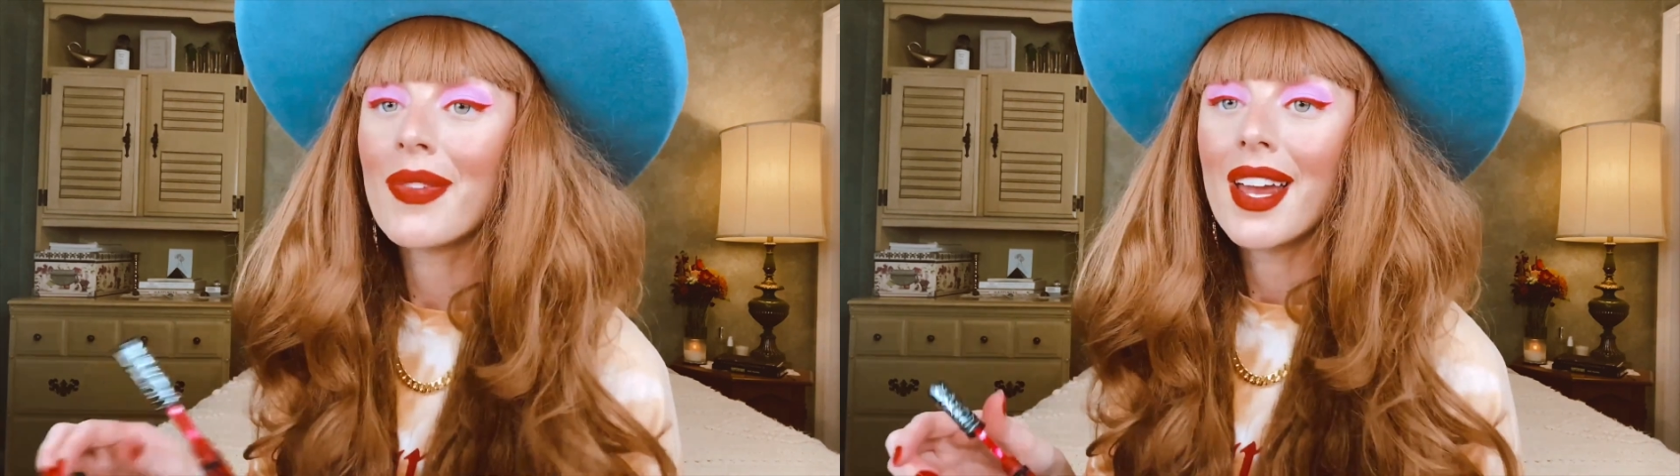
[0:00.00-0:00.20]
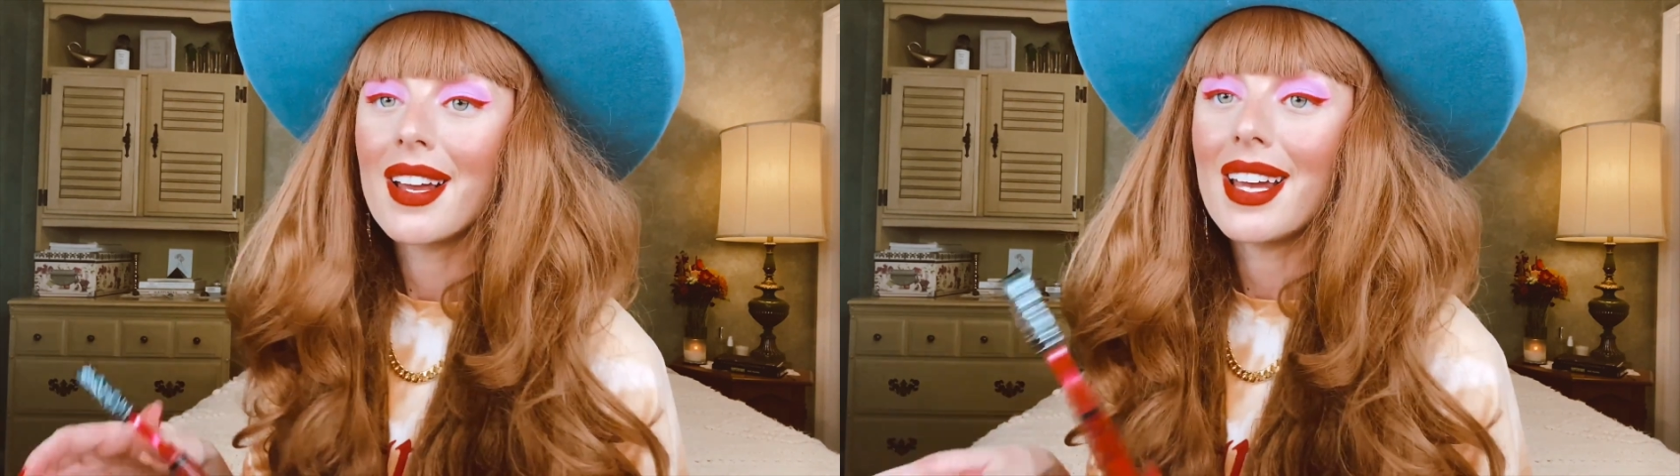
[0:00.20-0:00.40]

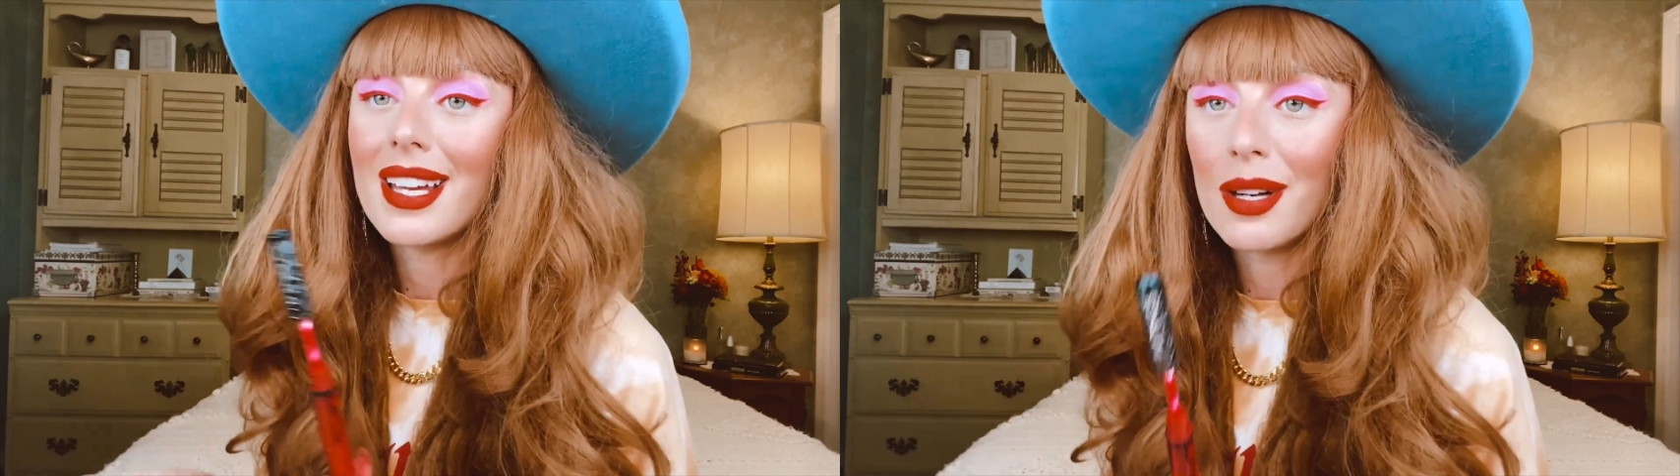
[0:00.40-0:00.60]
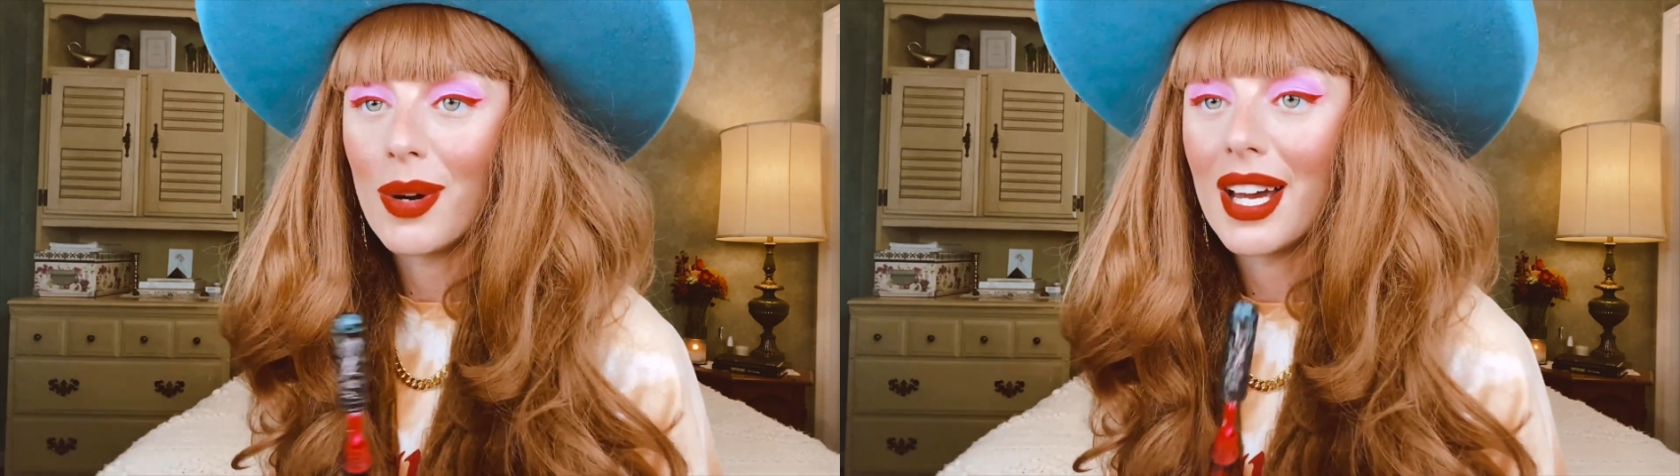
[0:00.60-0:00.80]

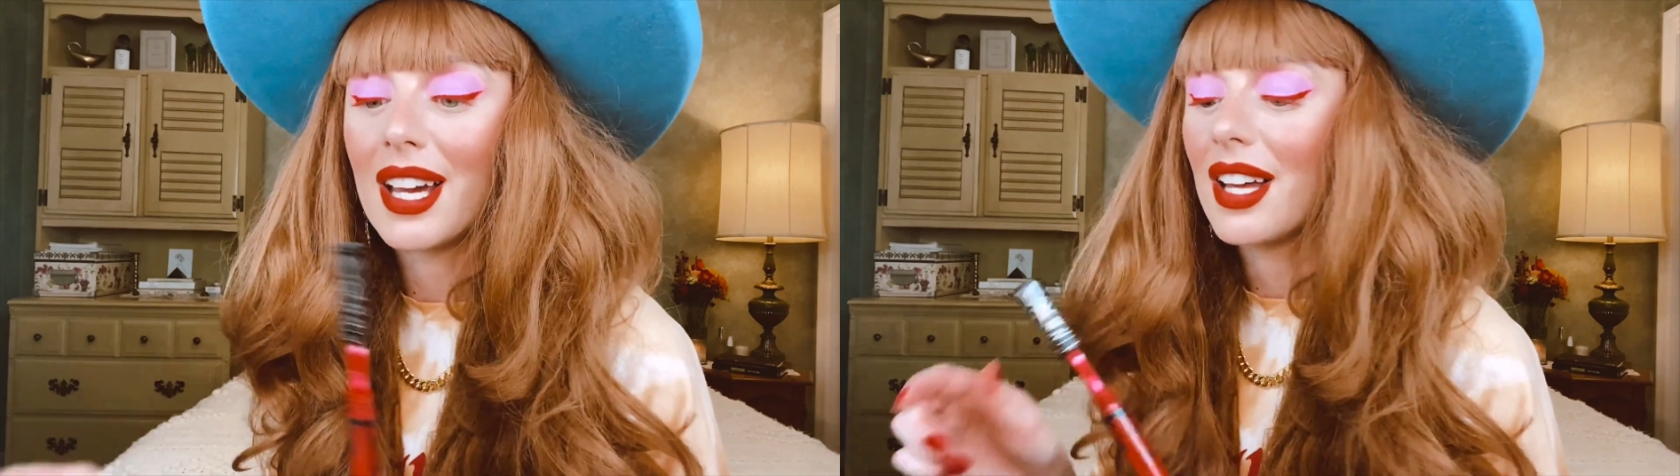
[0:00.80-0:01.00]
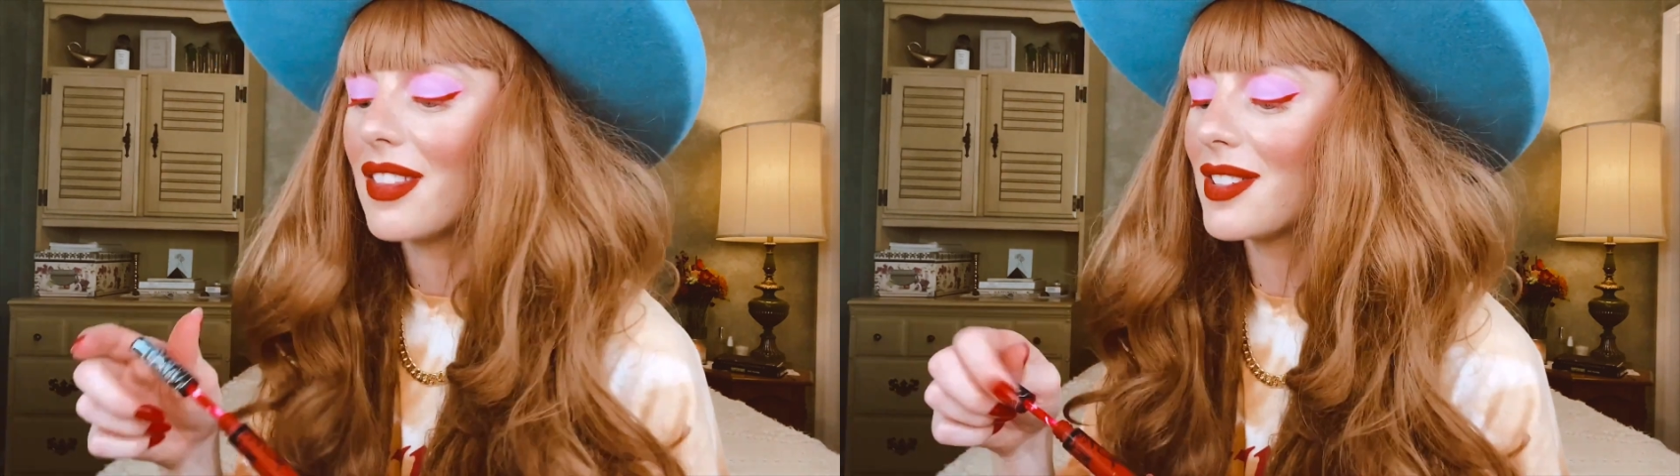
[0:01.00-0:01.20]
Anyway,
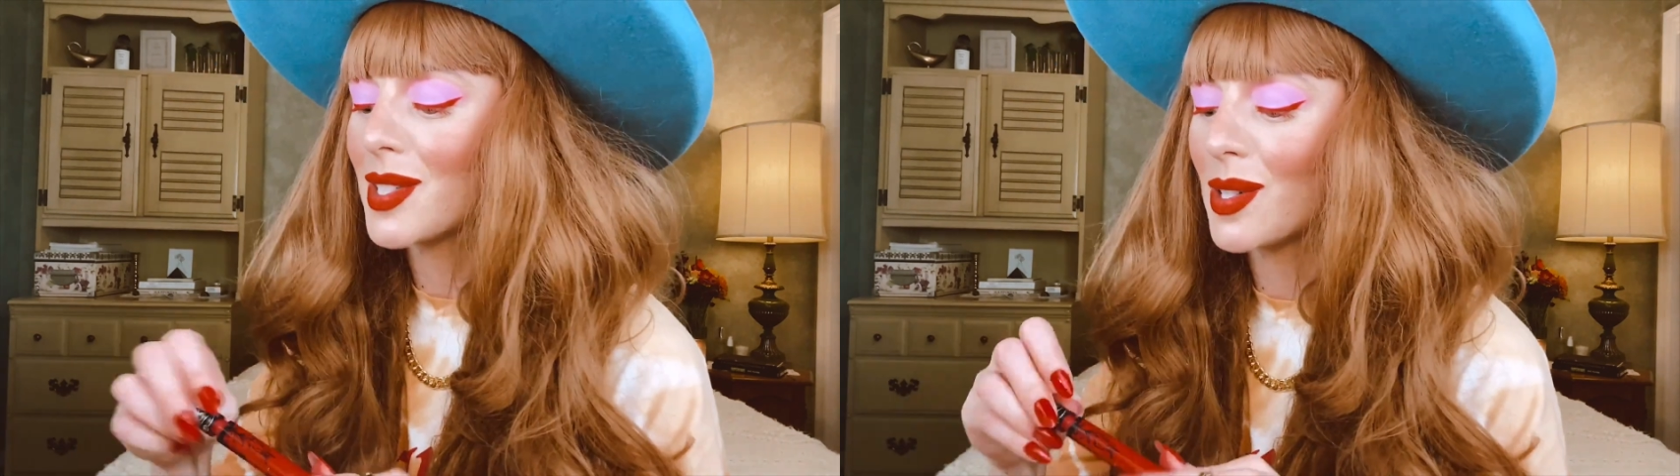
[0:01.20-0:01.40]
this is a